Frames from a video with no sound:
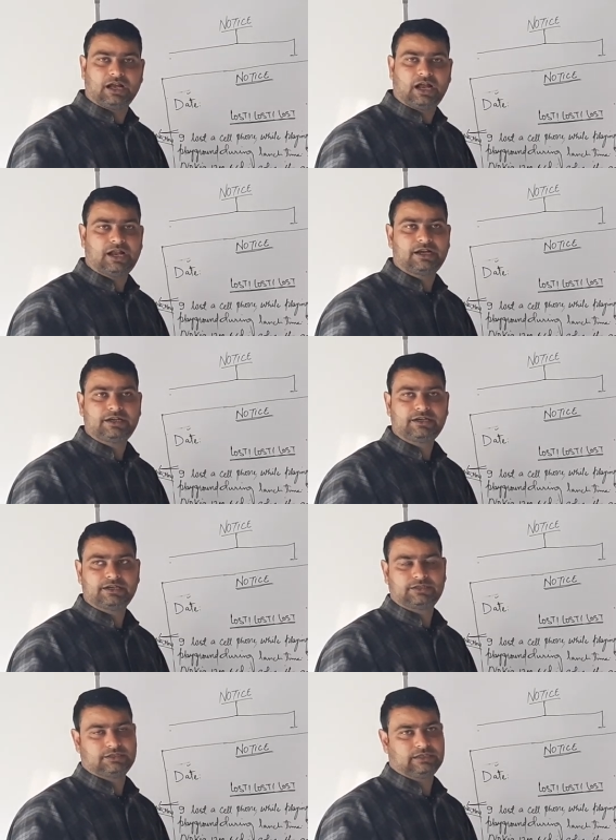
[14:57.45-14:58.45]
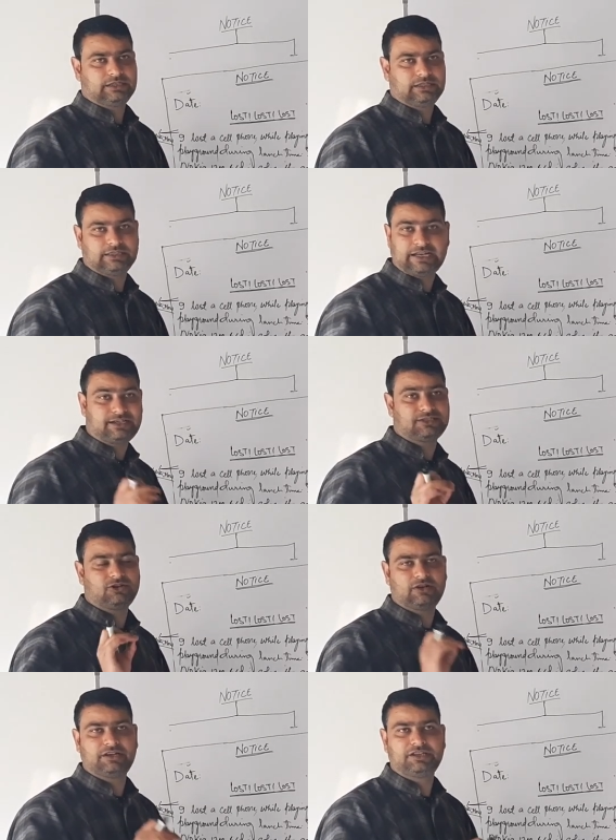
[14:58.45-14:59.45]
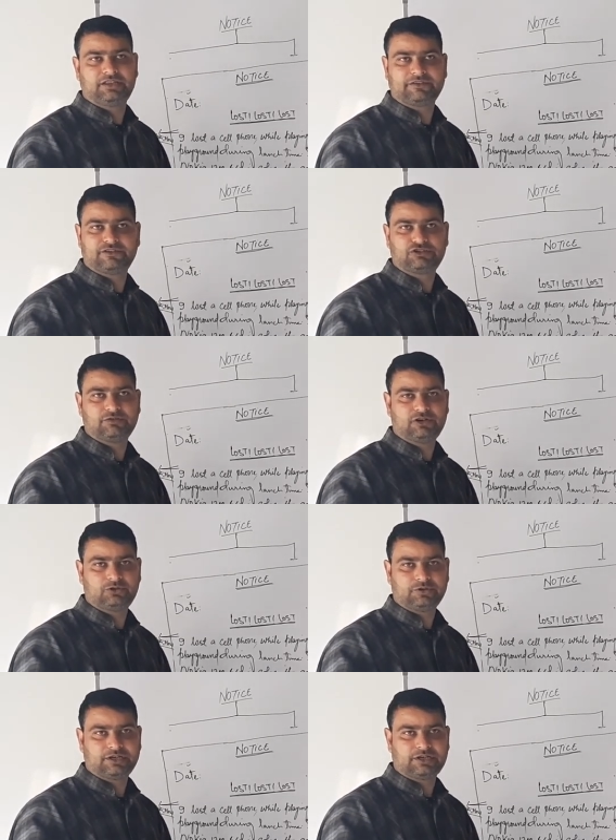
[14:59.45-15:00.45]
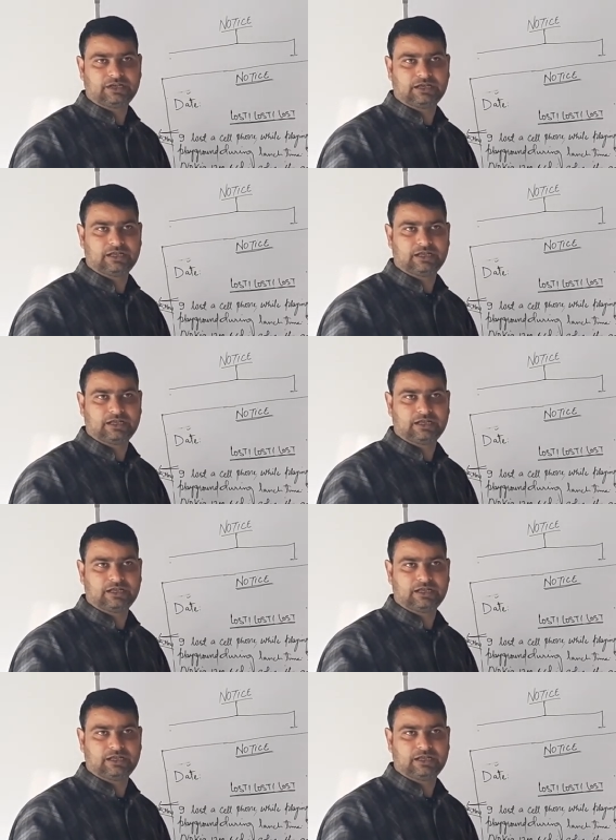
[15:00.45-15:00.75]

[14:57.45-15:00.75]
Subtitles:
and that is the only thing which will do it.